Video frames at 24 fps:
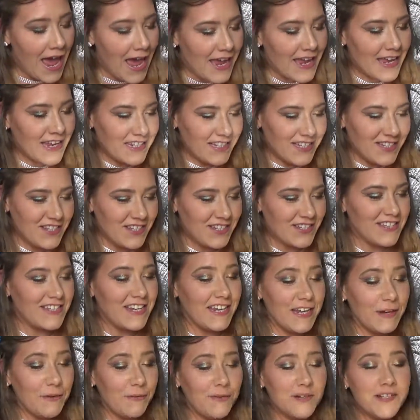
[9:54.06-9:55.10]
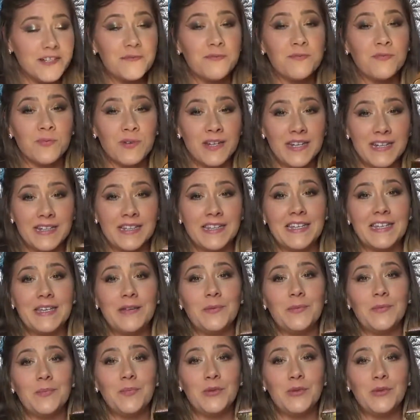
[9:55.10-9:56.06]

It's just, it was really